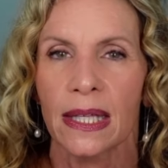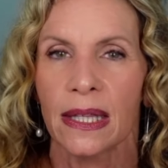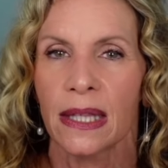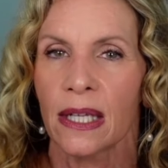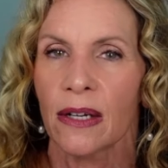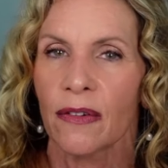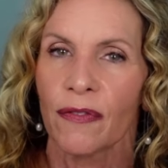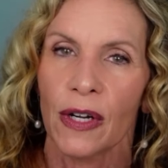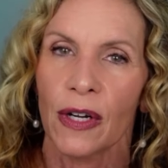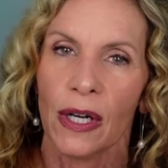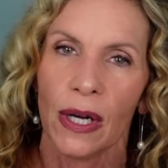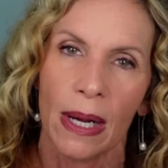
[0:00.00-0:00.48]

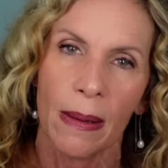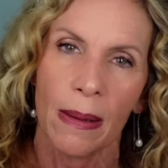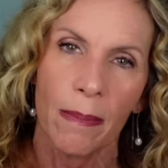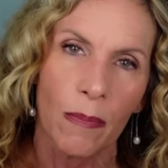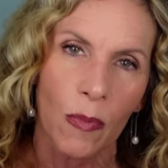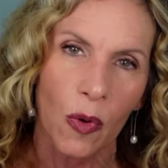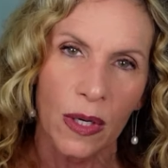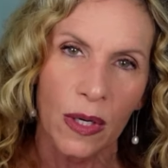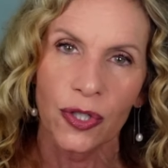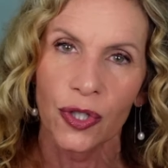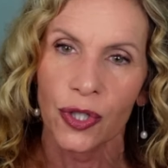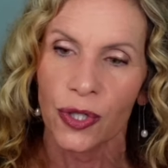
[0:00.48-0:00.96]
They're very
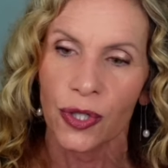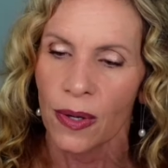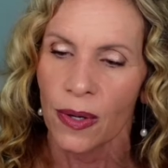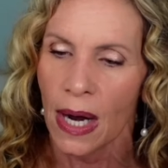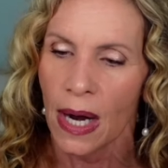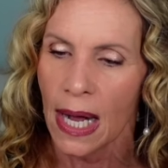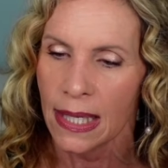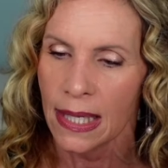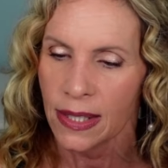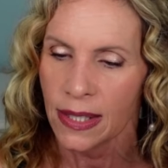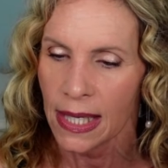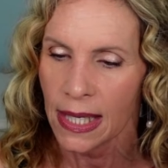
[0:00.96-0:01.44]

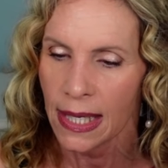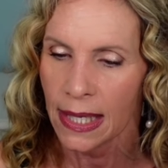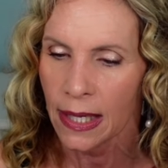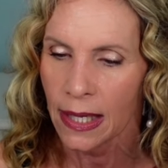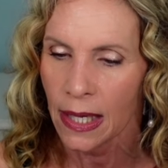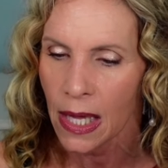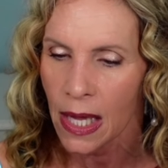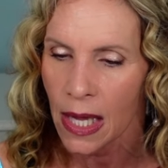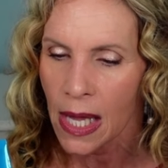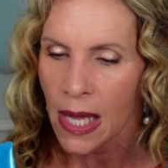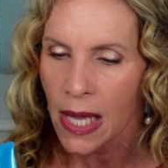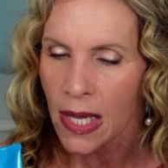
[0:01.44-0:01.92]
moisturizing.
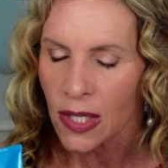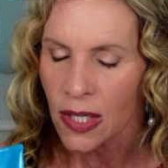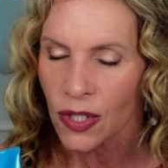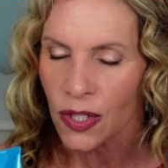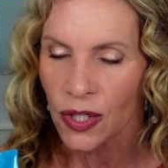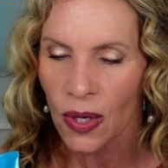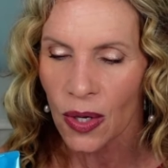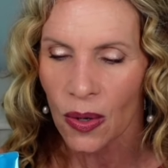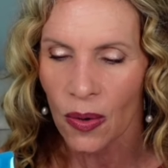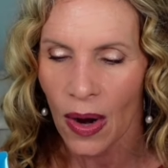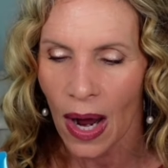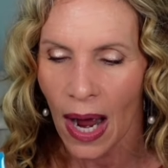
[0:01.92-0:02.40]

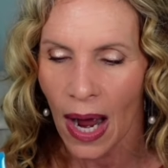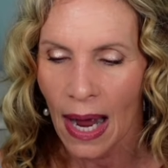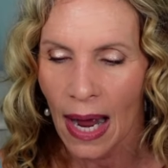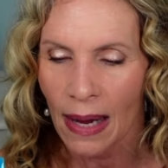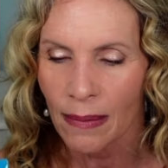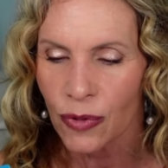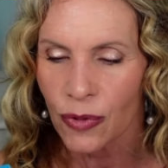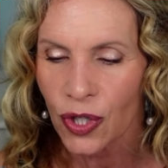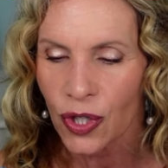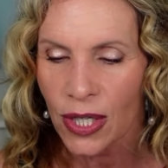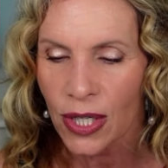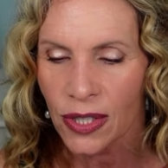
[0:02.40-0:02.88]
So
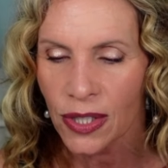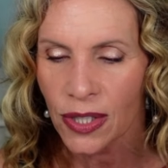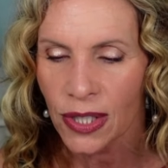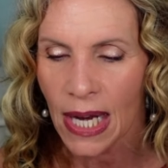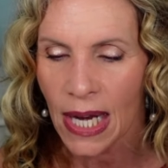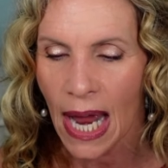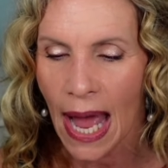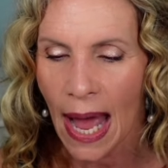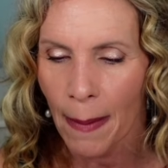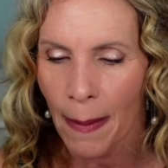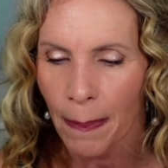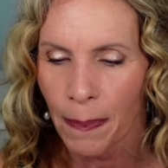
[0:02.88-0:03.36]
I'm just
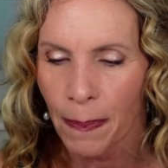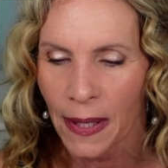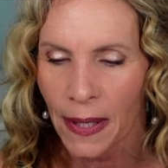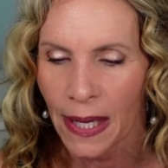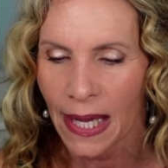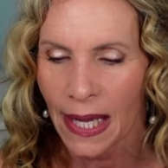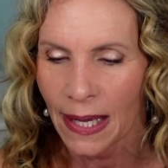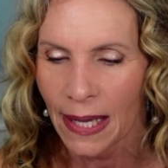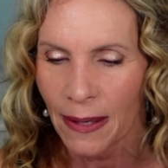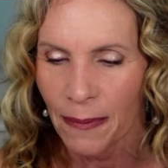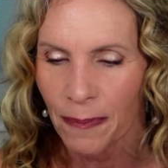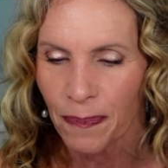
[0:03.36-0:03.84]

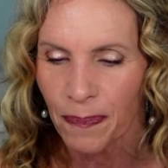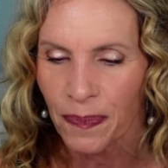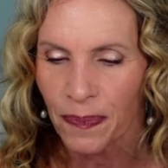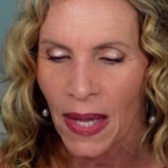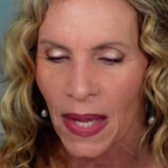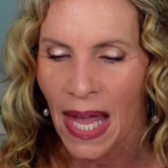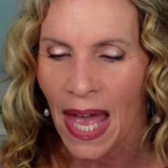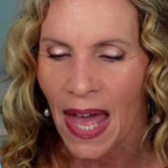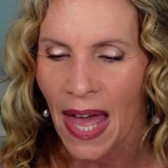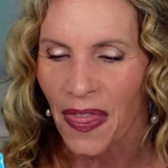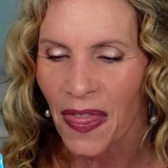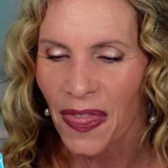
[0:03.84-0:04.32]
happy
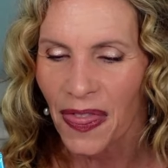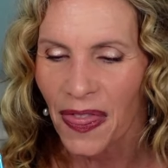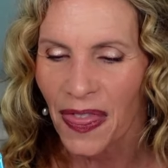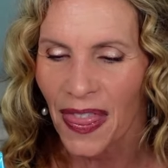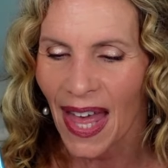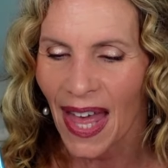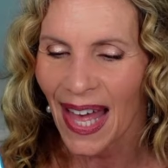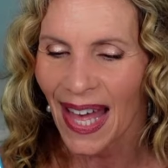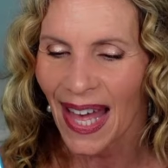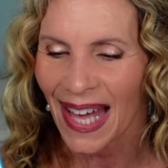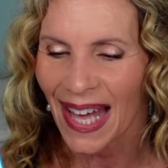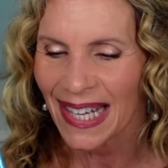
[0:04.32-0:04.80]

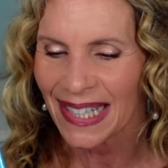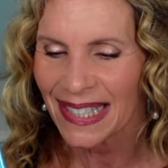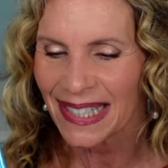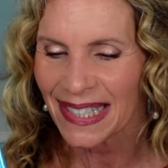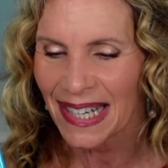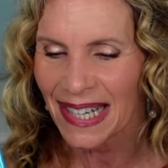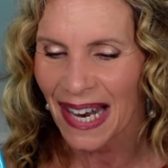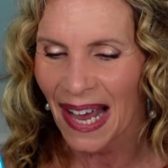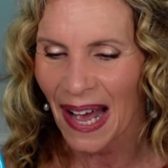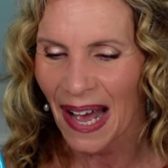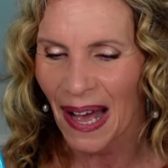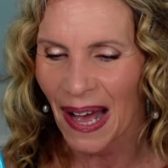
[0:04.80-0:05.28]

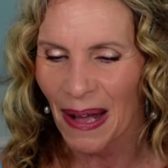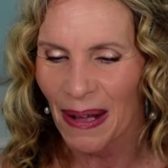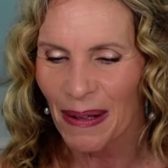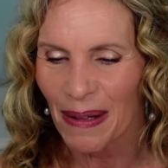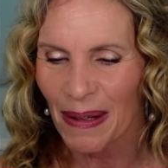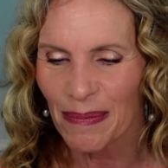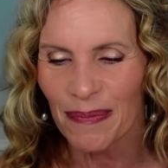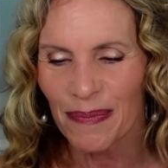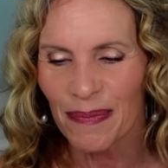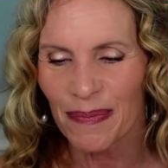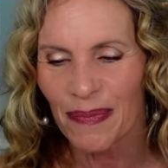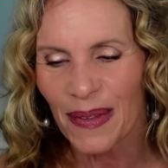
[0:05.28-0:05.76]
that
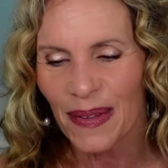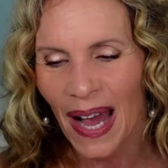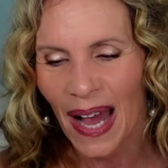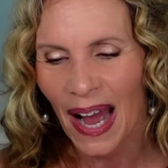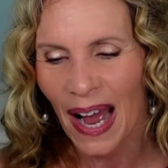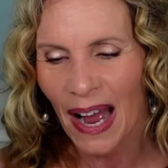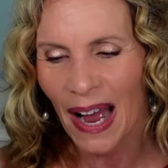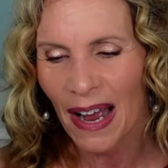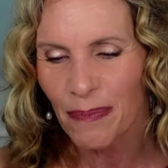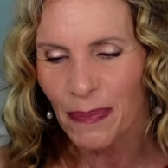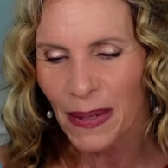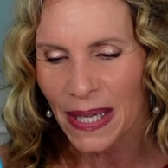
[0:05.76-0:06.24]
um,
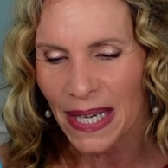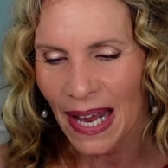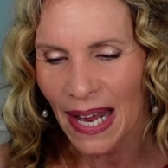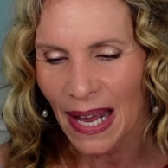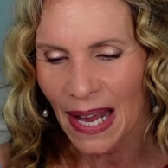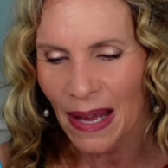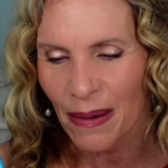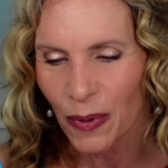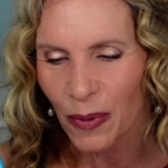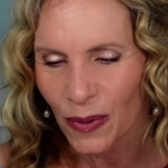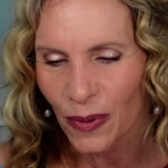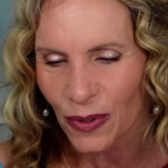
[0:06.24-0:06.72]
I've been
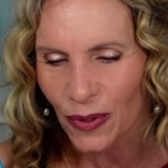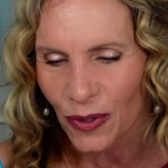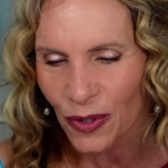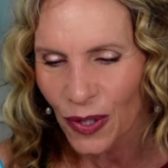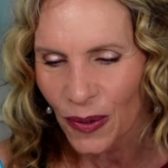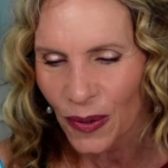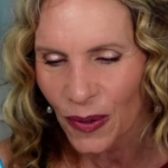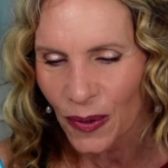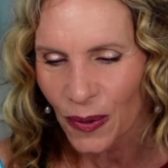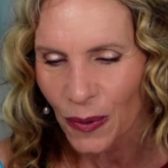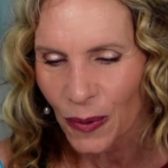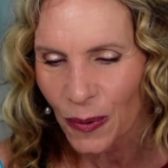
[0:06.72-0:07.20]
able
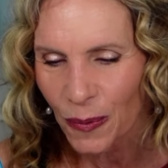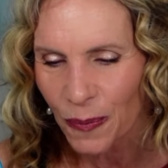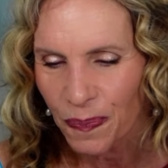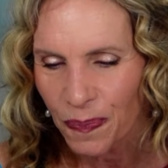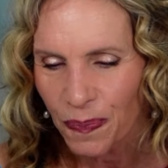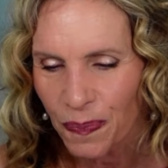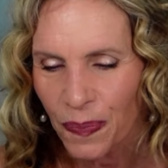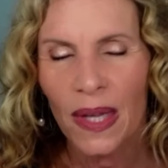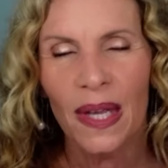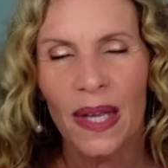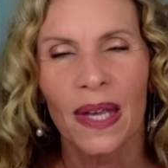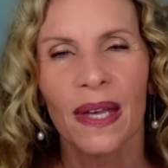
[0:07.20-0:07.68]
to
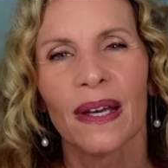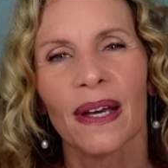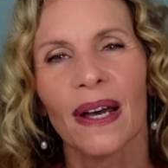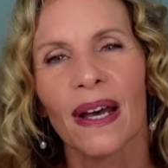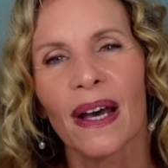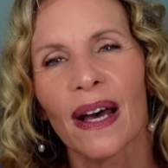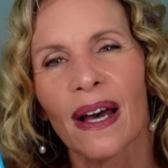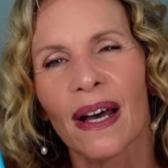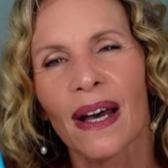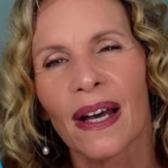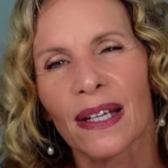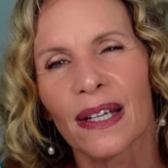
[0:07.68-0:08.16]

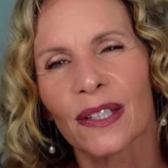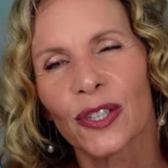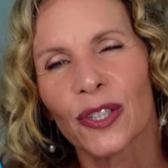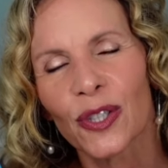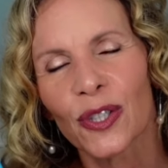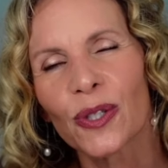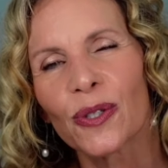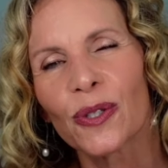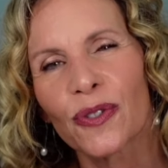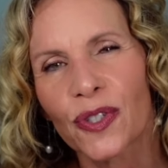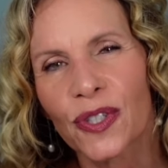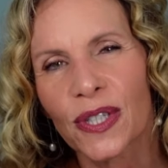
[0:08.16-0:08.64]
uh,
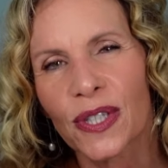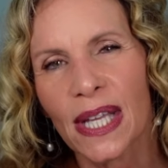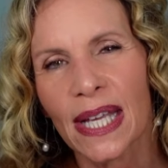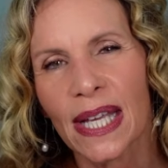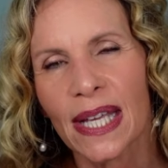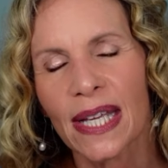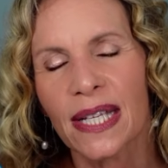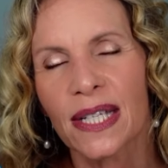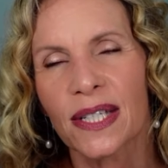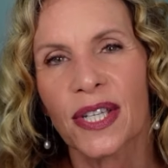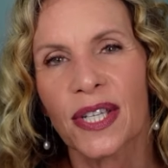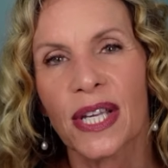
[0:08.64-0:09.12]
use
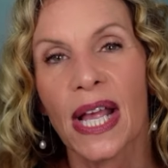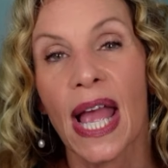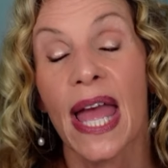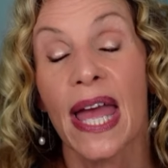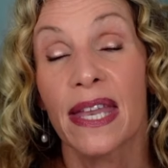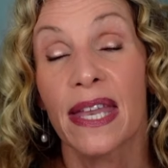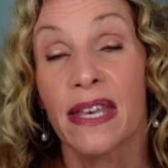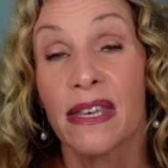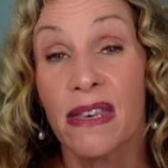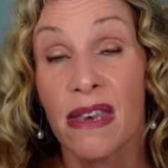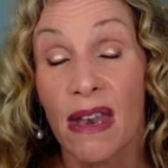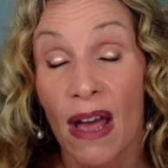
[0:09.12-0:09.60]
these
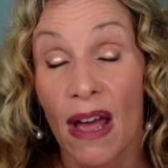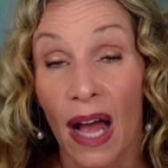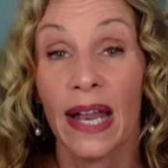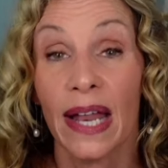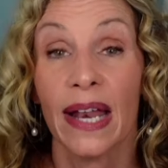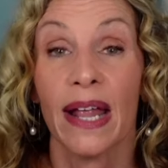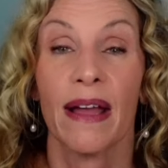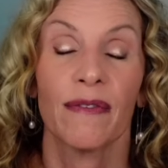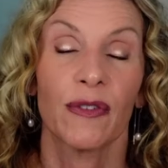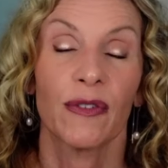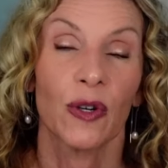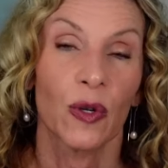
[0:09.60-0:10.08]
and not
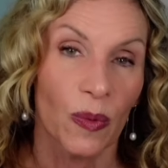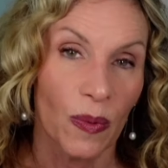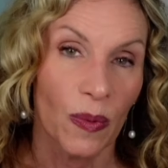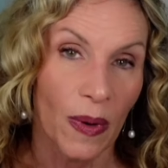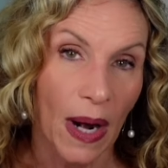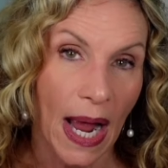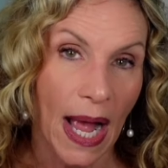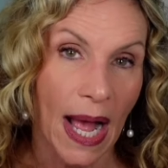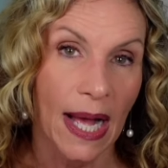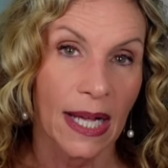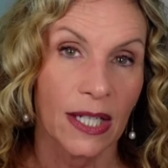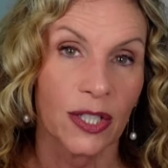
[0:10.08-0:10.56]
have a
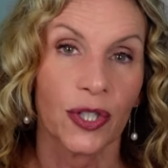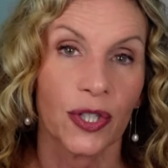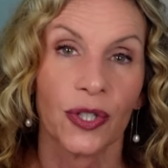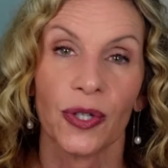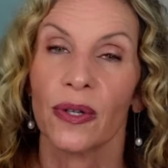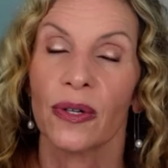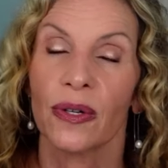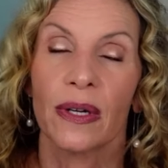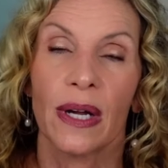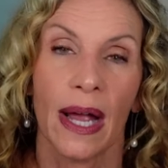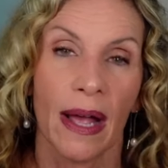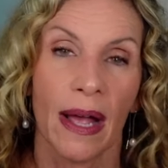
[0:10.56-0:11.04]
rash
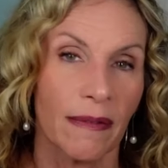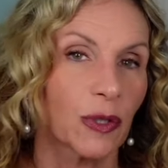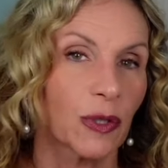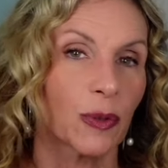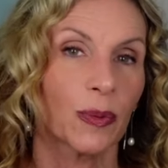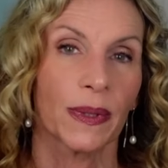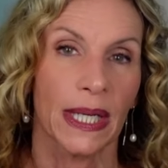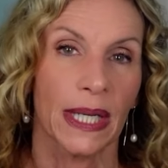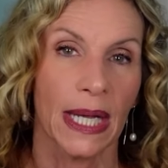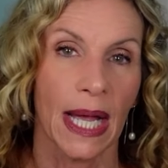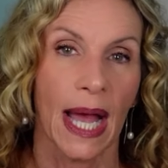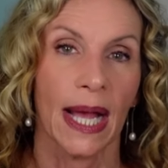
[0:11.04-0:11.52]
or have a
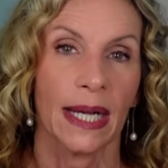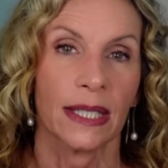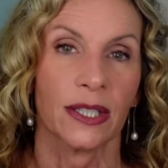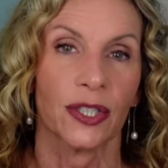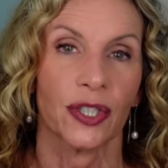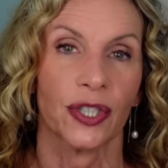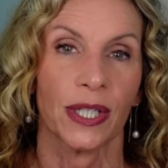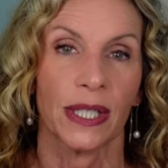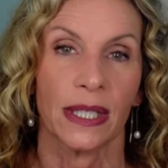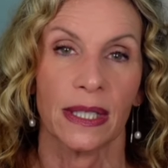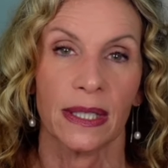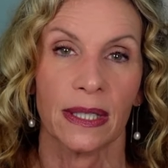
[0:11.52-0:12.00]

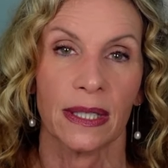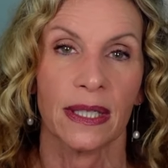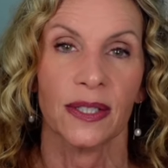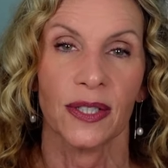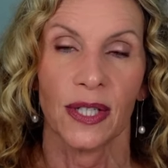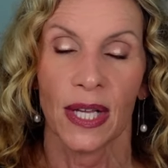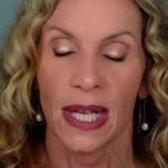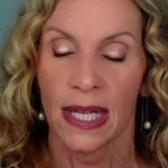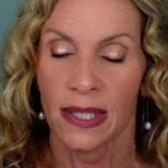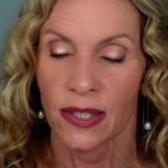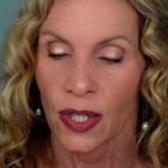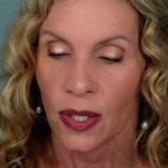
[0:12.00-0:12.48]
reaction because
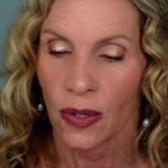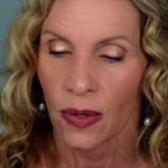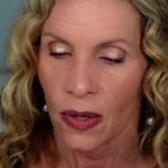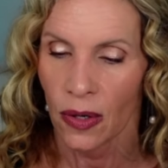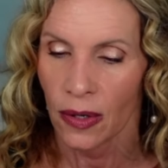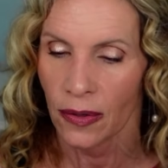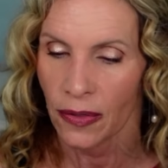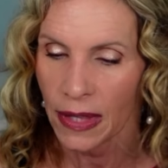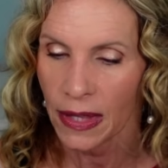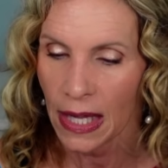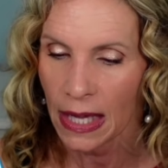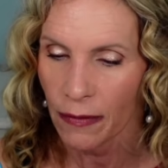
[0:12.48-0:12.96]
that's a
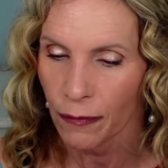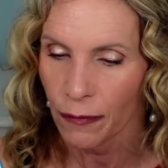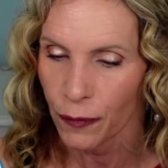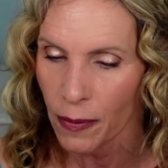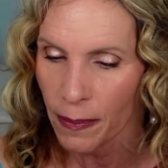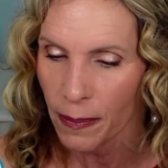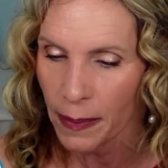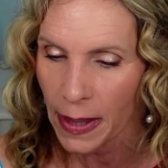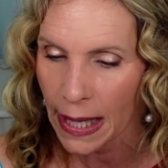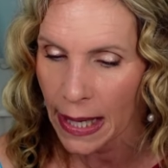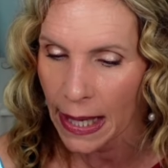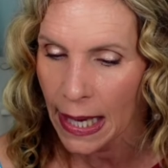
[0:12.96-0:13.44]
hard thing for
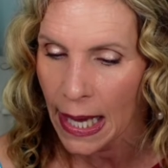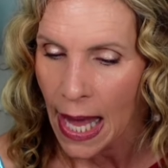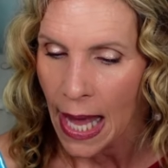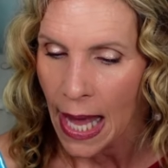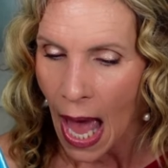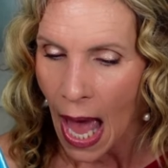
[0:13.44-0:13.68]
me.